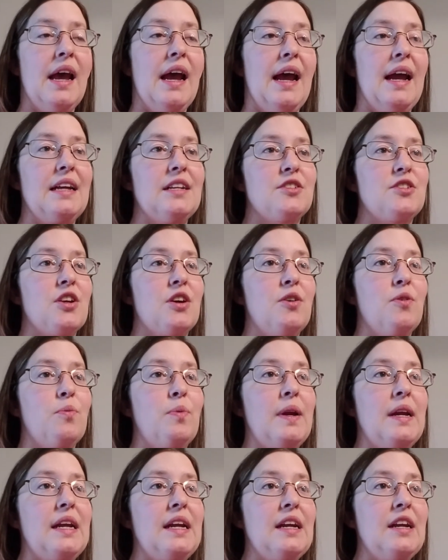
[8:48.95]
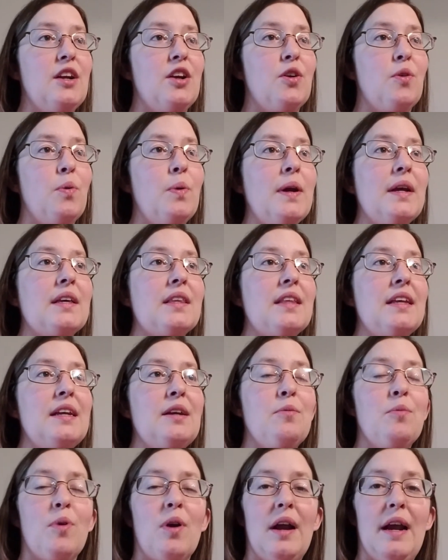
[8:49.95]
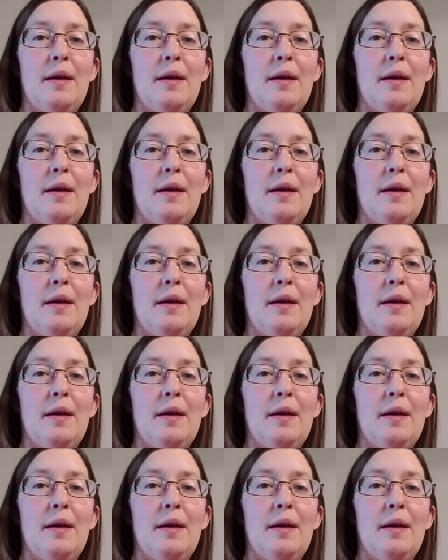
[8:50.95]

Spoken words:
And so we quickly were